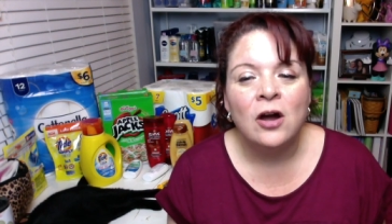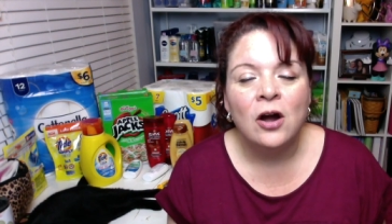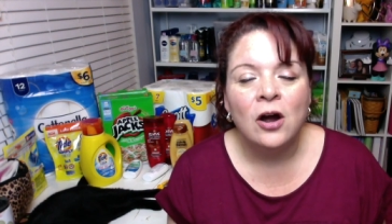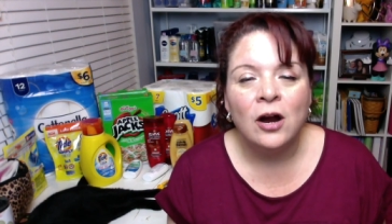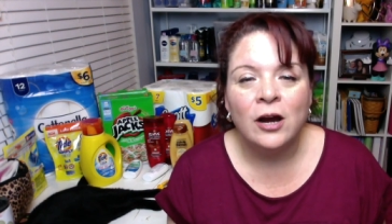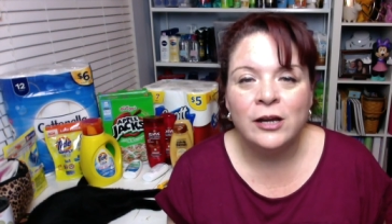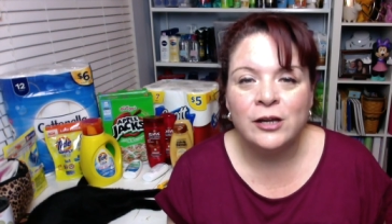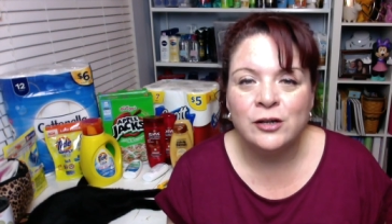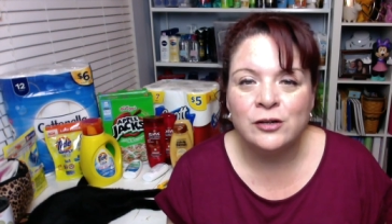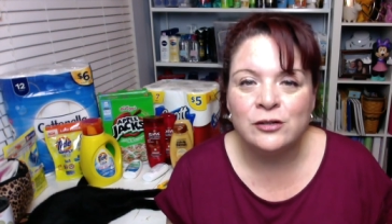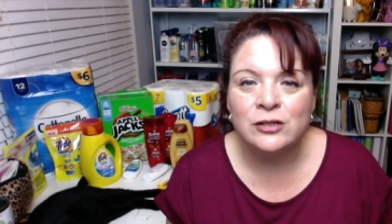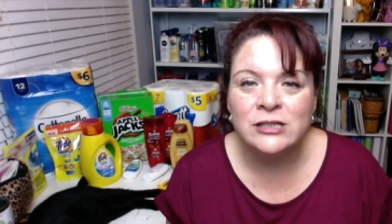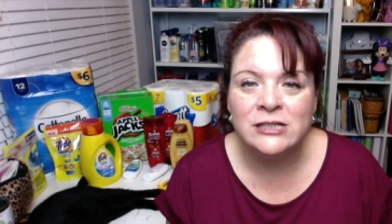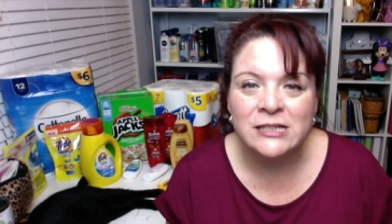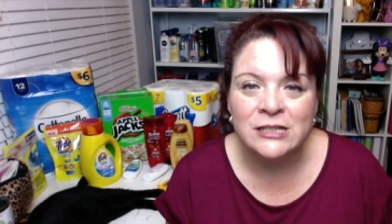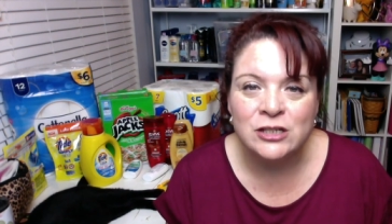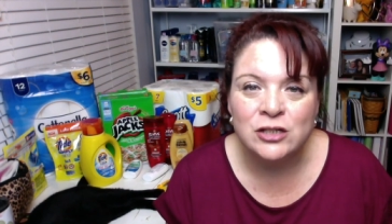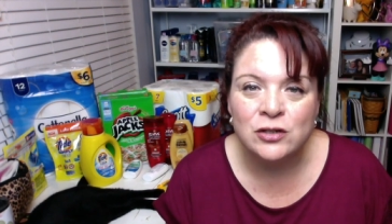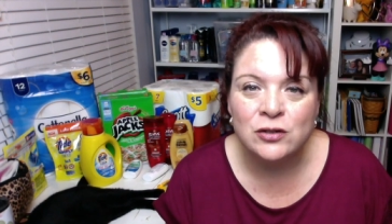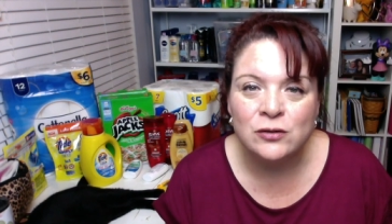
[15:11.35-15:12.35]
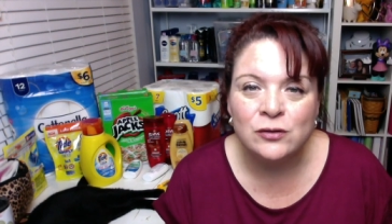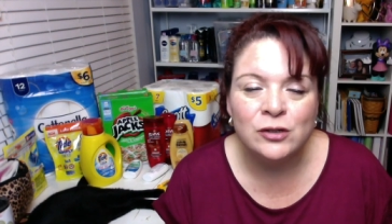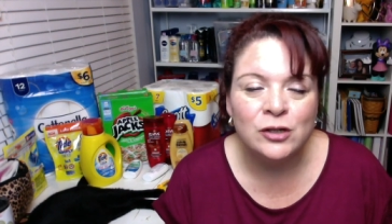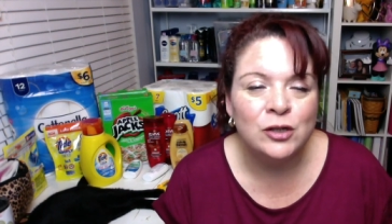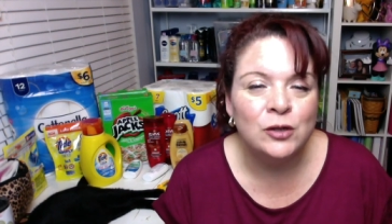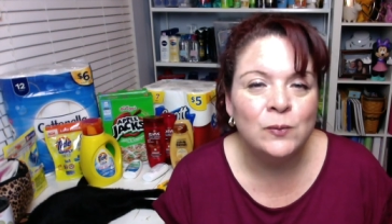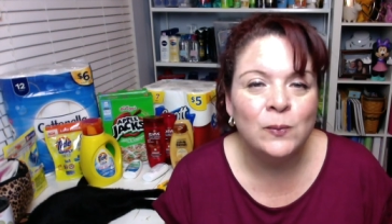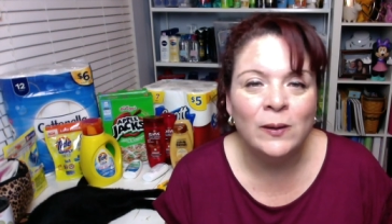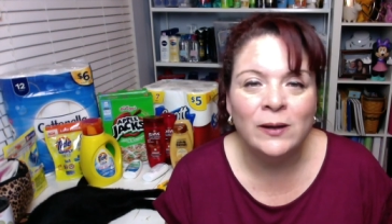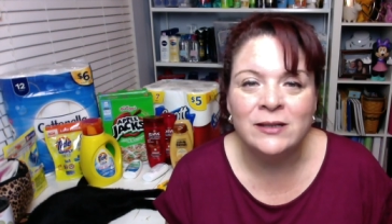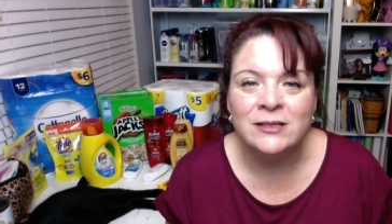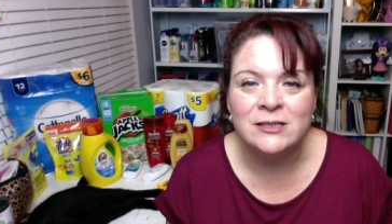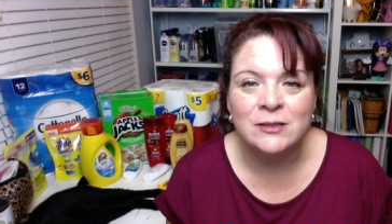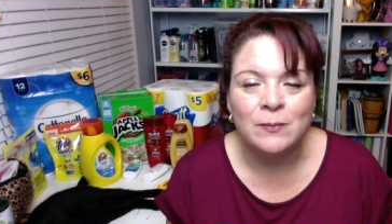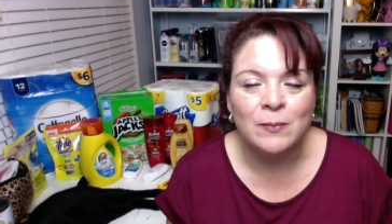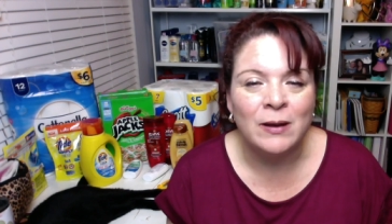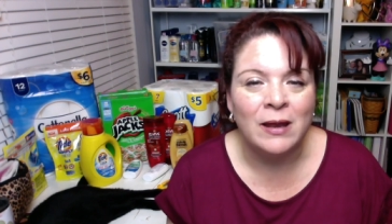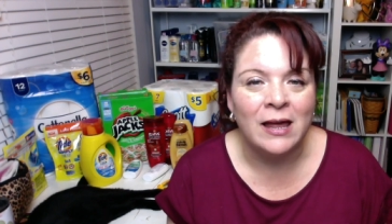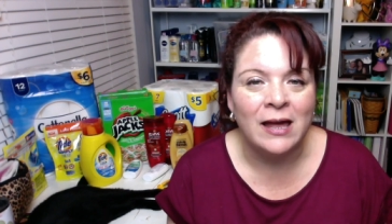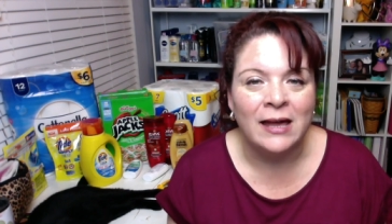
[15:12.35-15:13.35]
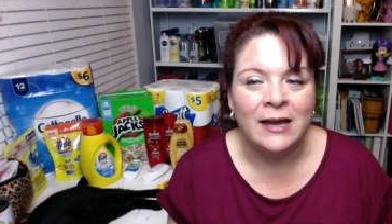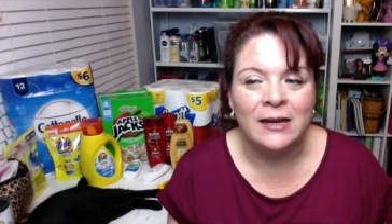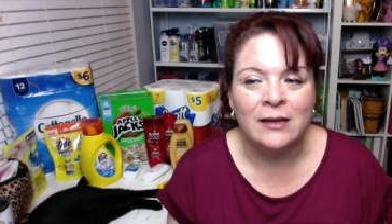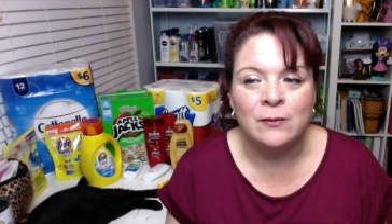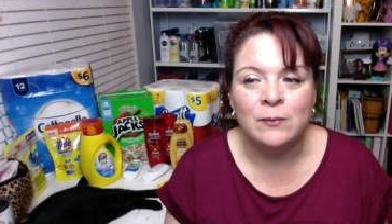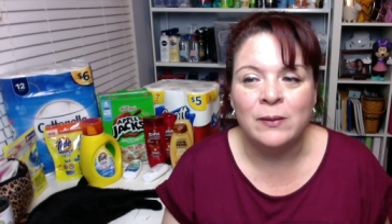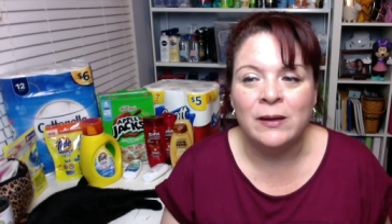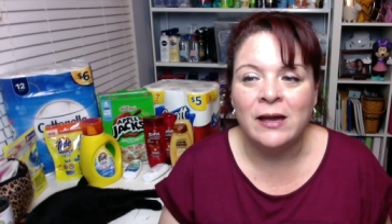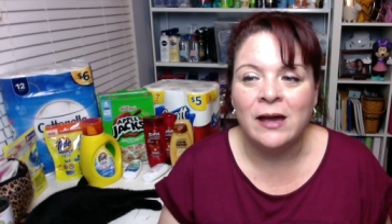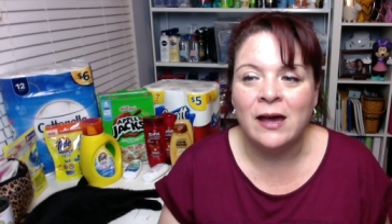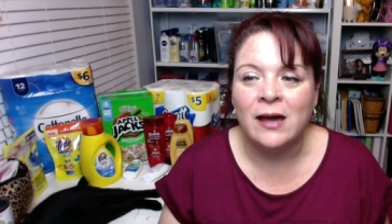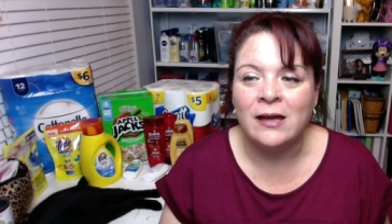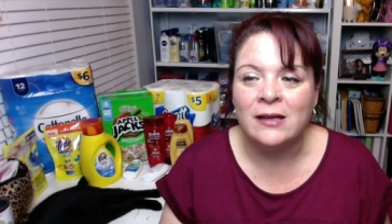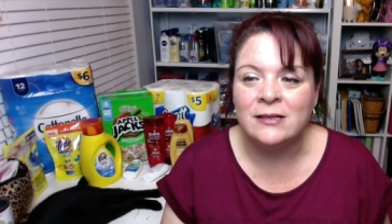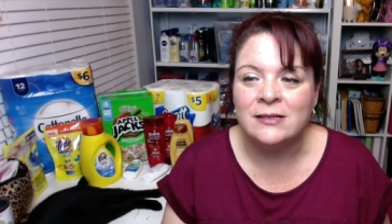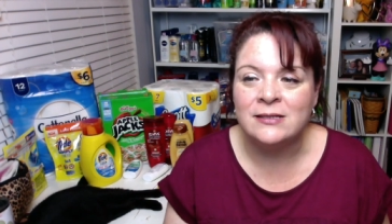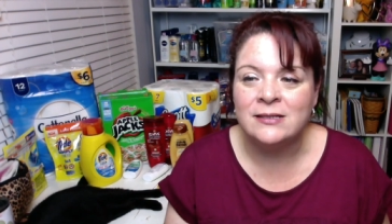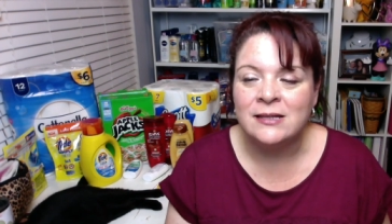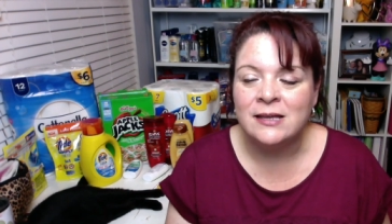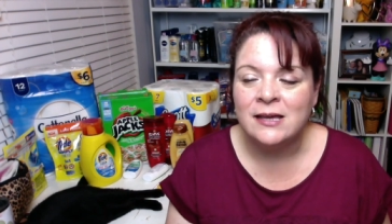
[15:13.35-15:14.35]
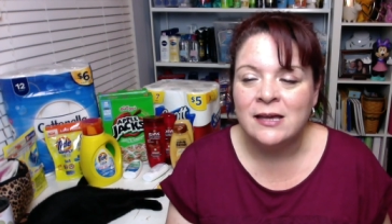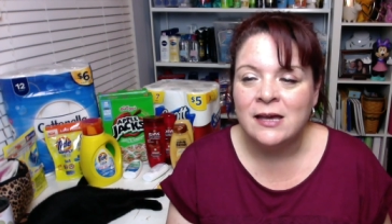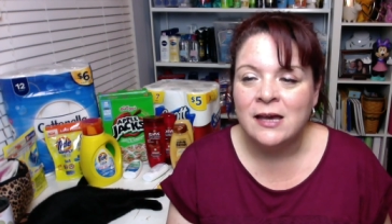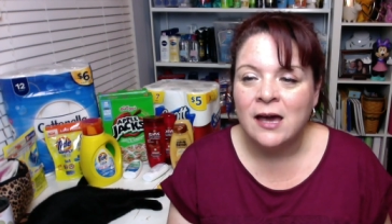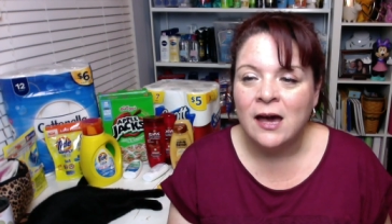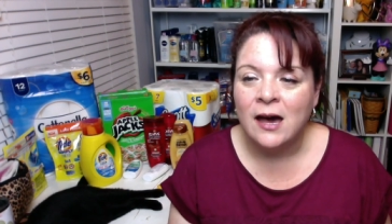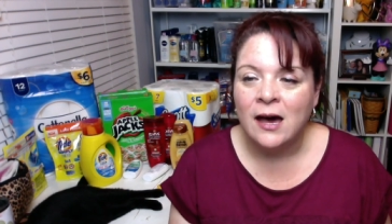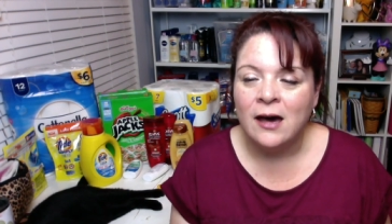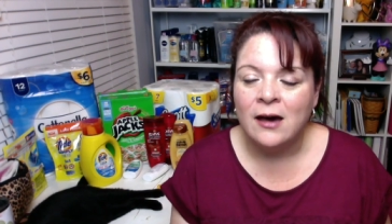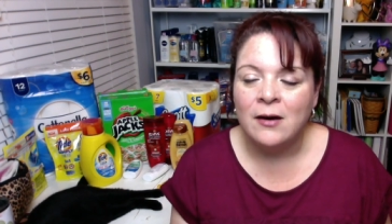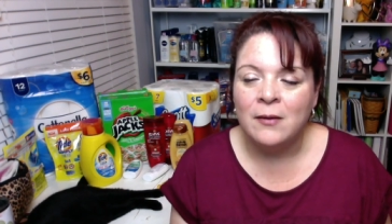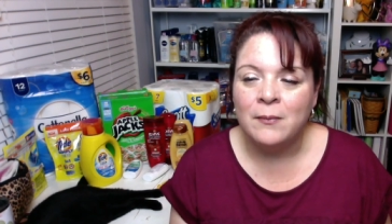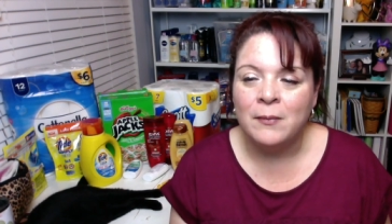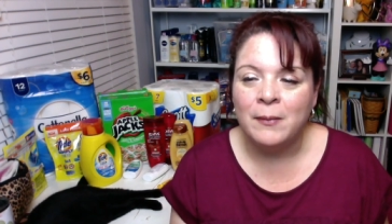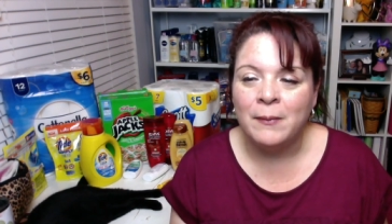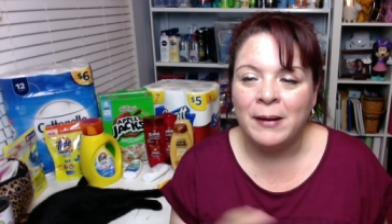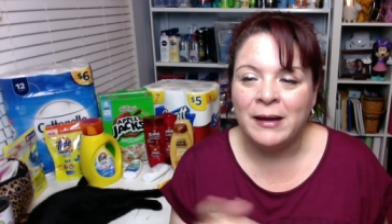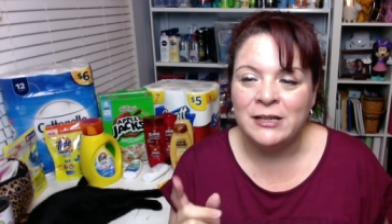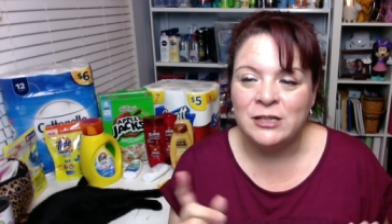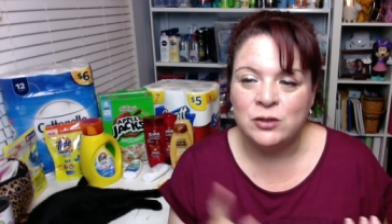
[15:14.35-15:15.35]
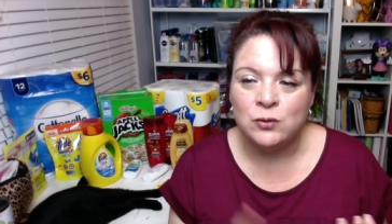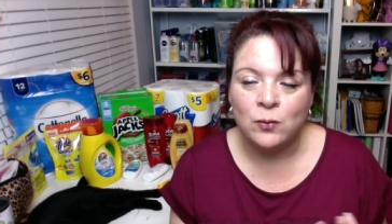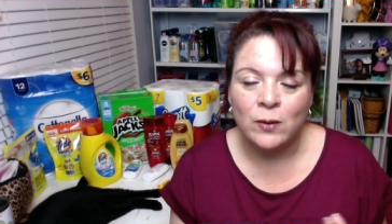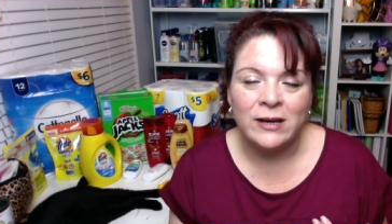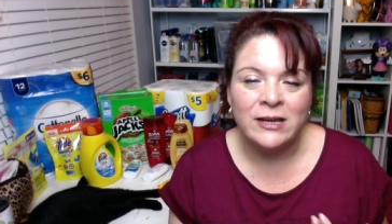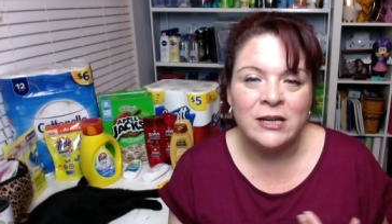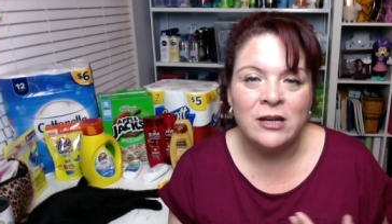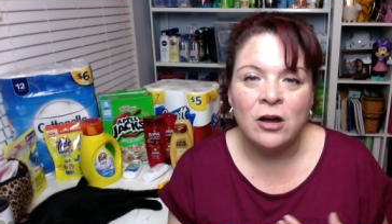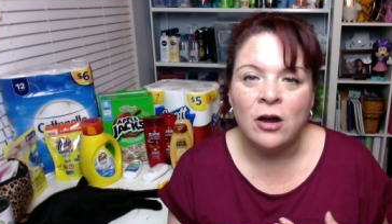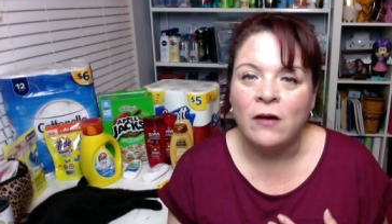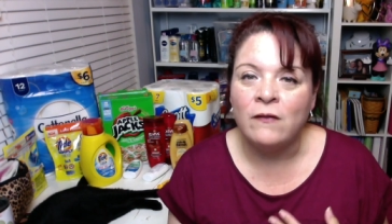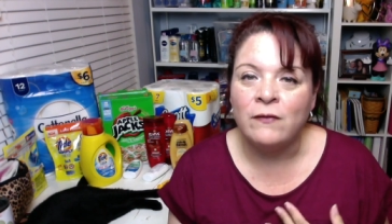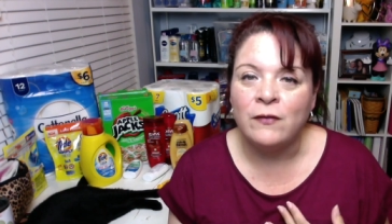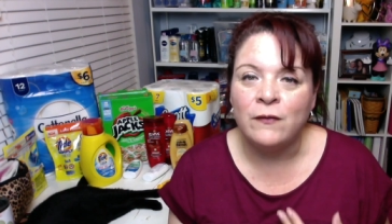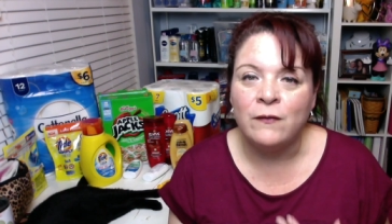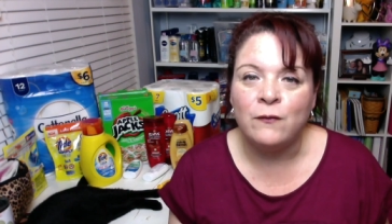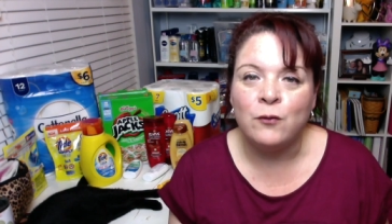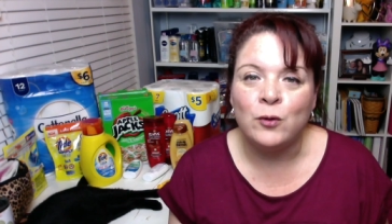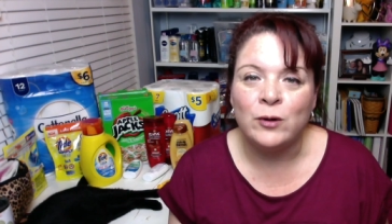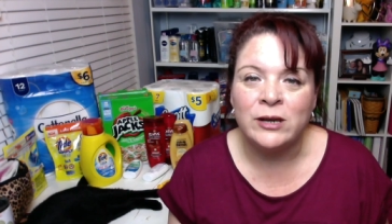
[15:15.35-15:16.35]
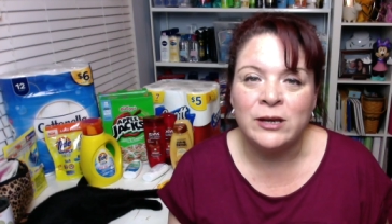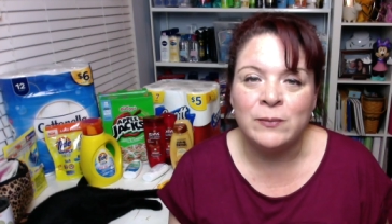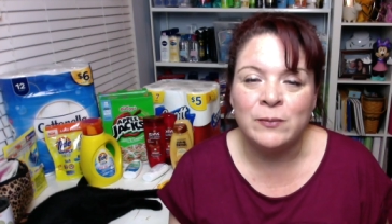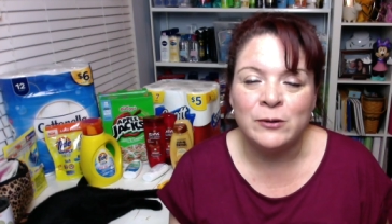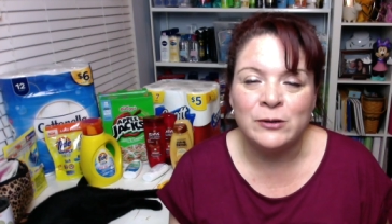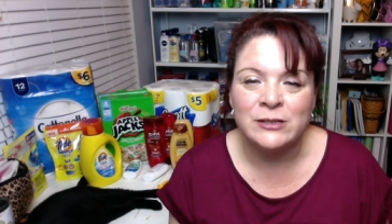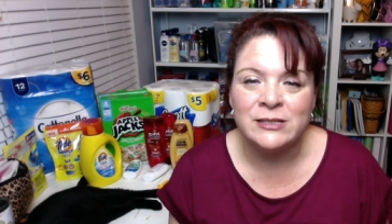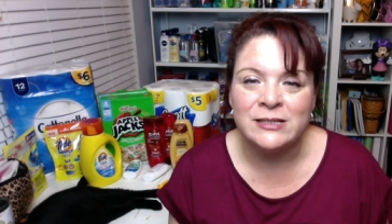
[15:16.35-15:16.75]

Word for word: Are your digital coupons applying? Because um, my twenty off of forty